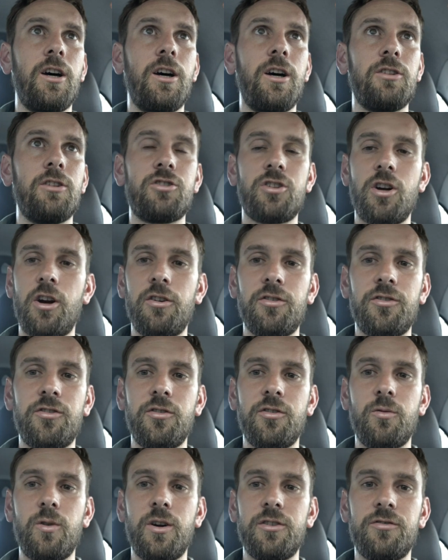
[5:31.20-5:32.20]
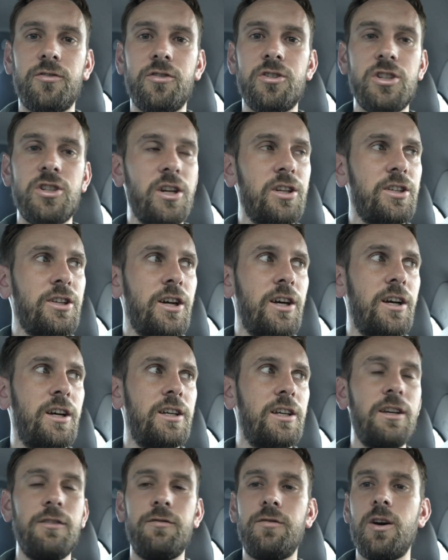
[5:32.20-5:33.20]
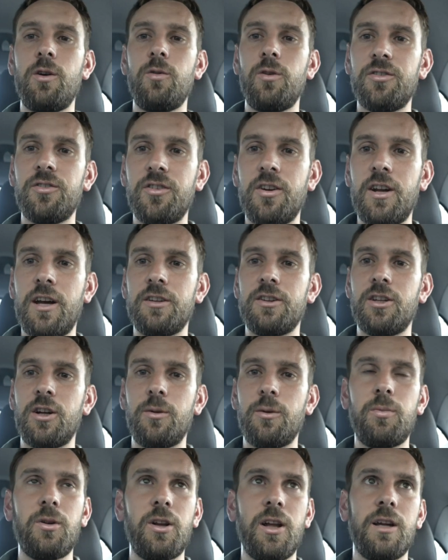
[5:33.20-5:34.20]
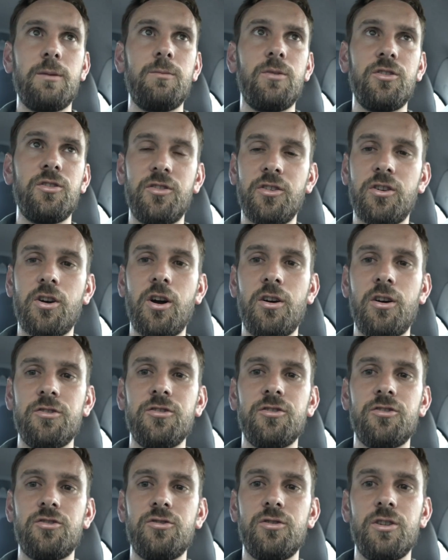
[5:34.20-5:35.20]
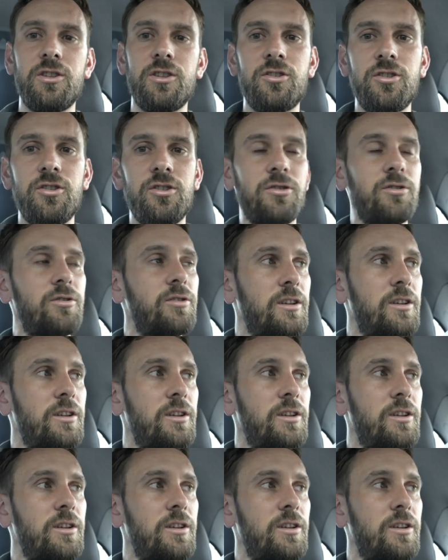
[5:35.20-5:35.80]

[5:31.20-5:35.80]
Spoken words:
Charleston, West Virginia, if I wasn't out there playing music on the street too,